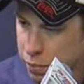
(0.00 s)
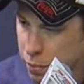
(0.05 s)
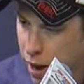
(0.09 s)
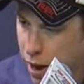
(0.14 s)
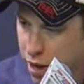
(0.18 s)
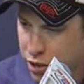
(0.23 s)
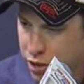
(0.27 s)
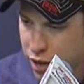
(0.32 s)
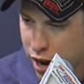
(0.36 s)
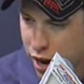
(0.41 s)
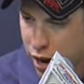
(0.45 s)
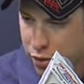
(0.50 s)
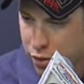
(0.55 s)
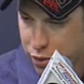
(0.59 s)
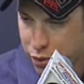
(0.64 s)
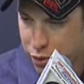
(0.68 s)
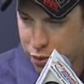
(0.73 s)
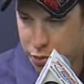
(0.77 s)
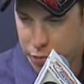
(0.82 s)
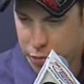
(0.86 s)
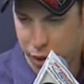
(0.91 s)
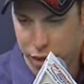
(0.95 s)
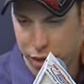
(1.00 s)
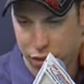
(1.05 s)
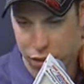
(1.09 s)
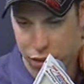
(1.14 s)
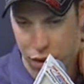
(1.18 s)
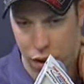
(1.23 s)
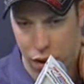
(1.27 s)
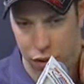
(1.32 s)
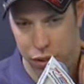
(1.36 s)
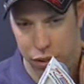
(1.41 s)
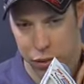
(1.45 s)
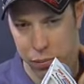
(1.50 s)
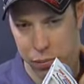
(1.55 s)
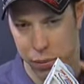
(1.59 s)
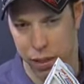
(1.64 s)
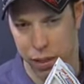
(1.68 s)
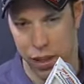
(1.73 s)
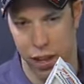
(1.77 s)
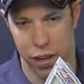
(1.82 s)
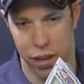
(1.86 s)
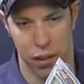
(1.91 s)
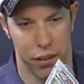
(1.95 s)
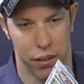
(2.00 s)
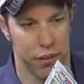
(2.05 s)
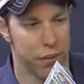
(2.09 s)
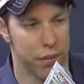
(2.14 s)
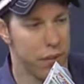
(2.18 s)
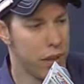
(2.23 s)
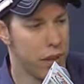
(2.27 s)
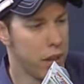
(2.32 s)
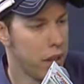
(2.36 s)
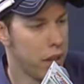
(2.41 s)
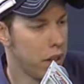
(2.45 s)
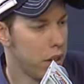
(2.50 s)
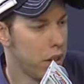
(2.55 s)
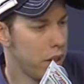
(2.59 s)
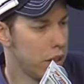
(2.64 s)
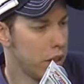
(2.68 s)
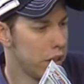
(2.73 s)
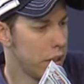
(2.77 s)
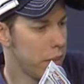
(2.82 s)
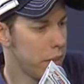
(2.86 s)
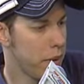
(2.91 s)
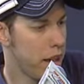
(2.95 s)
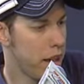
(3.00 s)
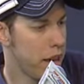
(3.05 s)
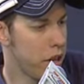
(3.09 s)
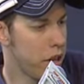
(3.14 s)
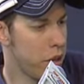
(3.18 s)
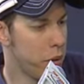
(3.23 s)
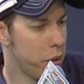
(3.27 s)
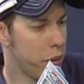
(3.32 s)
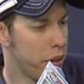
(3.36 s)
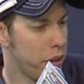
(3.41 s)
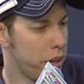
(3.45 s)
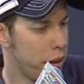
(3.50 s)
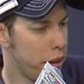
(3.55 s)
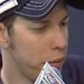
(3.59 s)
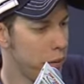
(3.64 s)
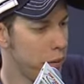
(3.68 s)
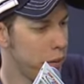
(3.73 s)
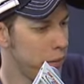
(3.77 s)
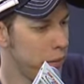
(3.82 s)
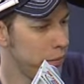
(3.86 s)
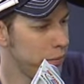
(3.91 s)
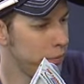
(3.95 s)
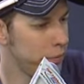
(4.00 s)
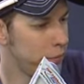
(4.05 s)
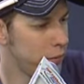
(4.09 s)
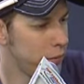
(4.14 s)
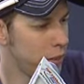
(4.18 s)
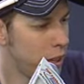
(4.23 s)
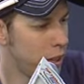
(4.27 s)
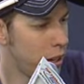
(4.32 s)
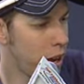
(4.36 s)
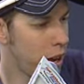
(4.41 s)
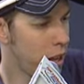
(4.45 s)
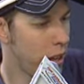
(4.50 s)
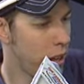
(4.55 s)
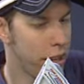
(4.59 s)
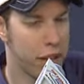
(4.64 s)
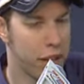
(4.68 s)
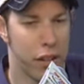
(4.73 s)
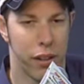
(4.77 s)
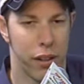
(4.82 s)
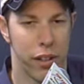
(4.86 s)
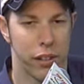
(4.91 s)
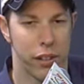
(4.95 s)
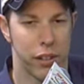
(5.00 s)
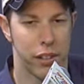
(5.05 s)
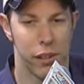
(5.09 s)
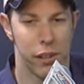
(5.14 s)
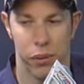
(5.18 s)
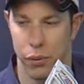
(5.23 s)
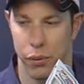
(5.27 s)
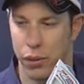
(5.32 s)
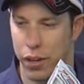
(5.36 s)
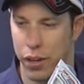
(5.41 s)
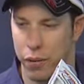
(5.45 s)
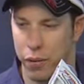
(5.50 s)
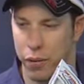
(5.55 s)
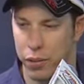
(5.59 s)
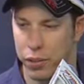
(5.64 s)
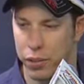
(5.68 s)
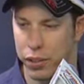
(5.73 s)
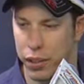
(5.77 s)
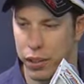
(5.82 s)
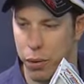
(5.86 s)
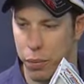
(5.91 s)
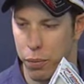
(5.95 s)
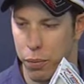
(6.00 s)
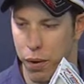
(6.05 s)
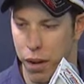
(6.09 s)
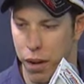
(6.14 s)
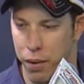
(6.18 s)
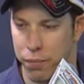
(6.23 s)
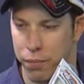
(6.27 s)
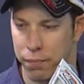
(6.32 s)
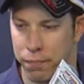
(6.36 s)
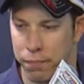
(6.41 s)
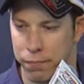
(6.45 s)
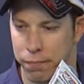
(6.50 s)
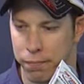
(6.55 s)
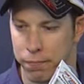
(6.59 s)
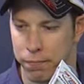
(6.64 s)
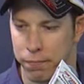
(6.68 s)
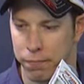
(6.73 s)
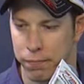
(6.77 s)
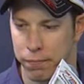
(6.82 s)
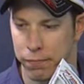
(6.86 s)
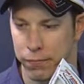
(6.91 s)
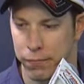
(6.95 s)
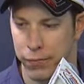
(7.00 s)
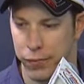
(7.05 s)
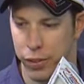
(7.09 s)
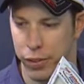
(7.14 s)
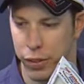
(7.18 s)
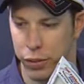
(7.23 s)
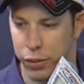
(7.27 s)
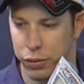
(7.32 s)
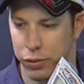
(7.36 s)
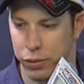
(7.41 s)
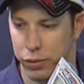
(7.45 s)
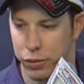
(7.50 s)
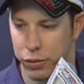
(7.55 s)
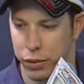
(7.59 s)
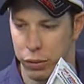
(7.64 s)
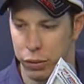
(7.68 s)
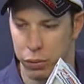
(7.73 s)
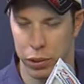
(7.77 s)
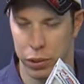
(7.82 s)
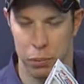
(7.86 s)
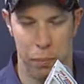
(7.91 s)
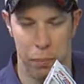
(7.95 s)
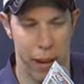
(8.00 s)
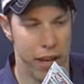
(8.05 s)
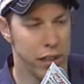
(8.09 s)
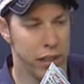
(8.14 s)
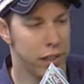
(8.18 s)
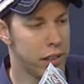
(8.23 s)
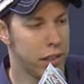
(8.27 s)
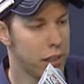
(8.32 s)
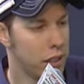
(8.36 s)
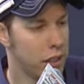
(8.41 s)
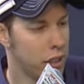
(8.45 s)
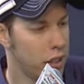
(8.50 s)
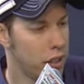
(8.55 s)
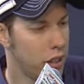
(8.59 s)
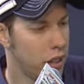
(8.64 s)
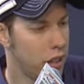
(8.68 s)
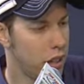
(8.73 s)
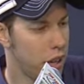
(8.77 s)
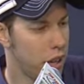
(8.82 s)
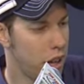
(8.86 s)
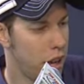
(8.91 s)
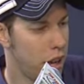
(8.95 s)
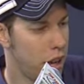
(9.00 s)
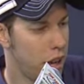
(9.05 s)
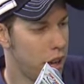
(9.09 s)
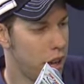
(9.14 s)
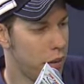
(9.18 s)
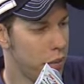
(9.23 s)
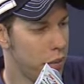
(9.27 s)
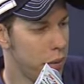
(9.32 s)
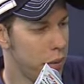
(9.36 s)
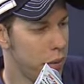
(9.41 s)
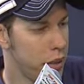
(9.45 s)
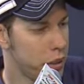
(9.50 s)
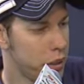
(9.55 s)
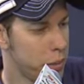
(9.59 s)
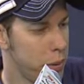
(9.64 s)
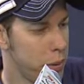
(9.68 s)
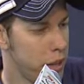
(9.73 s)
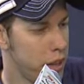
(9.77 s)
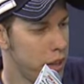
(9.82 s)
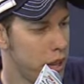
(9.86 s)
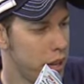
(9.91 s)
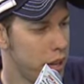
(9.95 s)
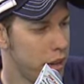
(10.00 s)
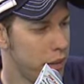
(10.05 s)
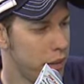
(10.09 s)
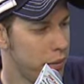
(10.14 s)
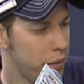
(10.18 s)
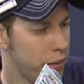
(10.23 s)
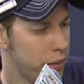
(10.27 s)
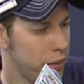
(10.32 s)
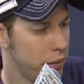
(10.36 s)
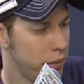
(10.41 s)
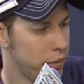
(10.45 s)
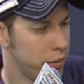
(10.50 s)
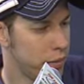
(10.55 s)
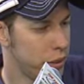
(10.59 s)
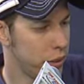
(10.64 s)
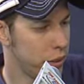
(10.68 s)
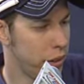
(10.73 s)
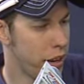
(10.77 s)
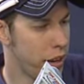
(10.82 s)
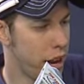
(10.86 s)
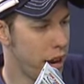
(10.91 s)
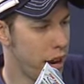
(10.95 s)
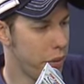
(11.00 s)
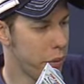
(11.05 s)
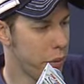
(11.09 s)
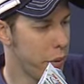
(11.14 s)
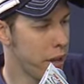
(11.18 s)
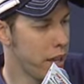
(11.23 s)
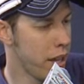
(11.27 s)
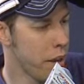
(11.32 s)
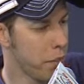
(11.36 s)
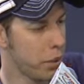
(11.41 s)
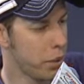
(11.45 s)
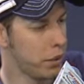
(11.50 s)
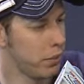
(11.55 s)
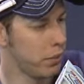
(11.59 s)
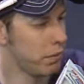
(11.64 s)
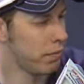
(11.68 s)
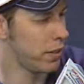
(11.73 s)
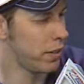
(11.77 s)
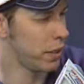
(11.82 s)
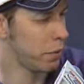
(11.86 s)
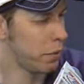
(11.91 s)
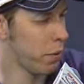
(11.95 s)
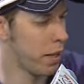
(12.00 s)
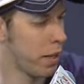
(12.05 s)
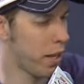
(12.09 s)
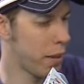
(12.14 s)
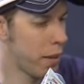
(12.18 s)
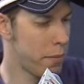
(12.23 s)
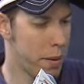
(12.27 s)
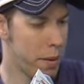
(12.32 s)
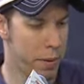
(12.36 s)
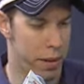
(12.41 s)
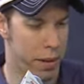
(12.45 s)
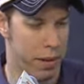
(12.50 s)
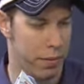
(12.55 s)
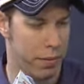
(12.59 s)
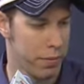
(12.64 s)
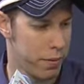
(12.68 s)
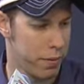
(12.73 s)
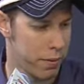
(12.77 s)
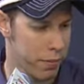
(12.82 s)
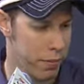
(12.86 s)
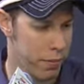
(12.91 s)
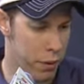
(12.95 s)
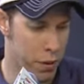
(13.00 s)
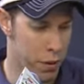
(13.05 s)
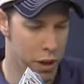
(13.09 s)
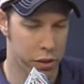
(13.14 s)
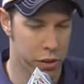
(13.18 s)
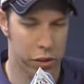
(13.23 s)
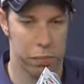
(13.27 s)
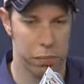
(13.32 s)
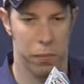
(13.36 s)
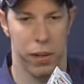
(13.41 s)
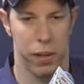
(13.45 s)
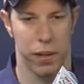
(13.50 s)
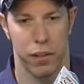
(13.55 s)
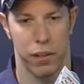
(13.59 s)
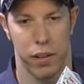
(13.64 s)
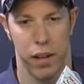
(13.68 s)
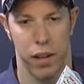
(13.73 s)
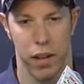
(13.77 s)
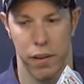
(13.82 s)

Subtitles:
branching out and doing the Reds car this weekend, and something kind of new and different. You know, I like things new and different, so a little switch of pace for this weekend, and certainly not every weekend, but this weekend, maybe a few others, but...